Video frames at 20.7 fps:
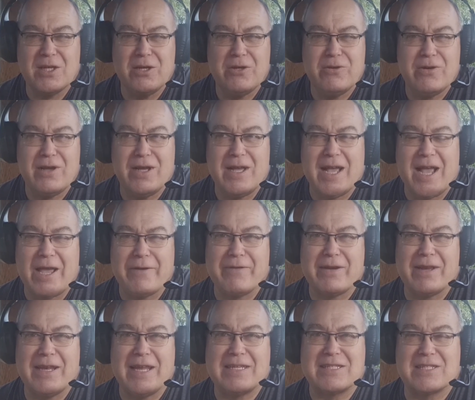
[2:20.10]
So
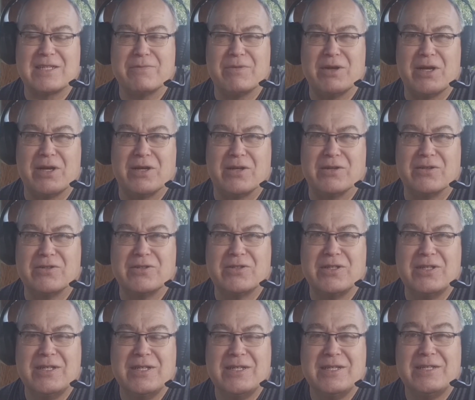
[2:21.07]
having less
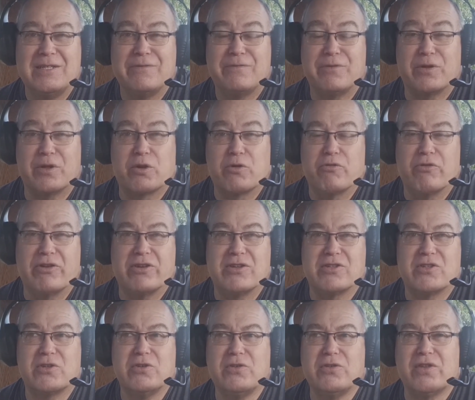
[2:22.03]
demand for the grid
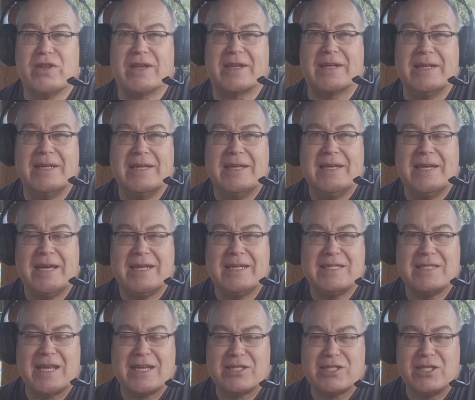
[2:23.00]
is a good thing.
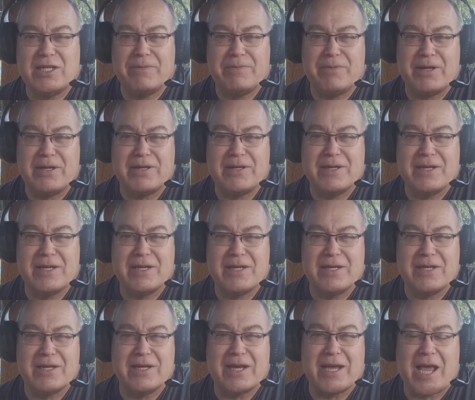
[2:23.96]
And it's actually been
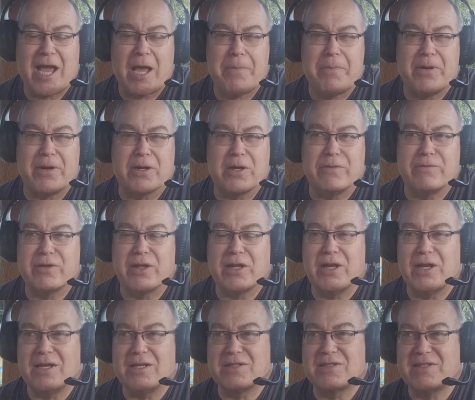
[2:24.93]
happening over
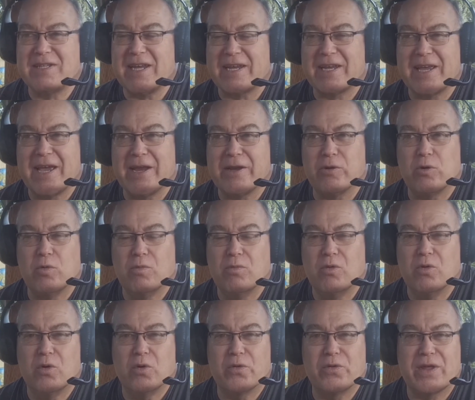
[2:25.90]
the last decade or
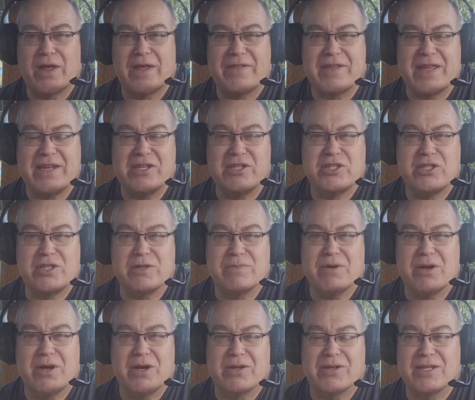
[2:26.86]
more, that the energy
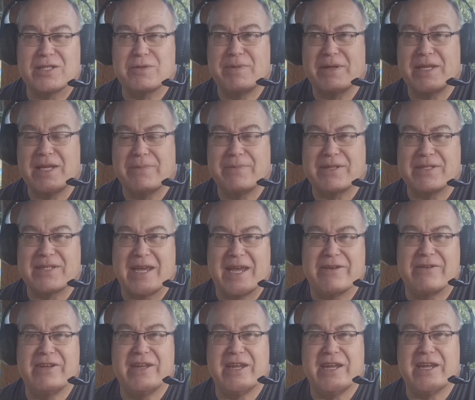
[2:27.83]
demand has been coming
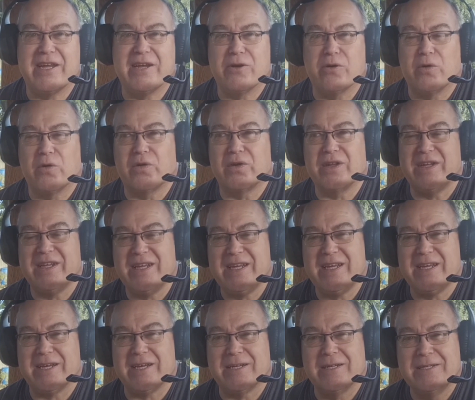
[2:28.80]
down year on
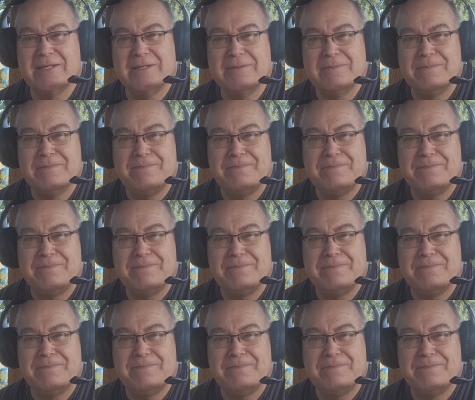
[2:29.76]
year.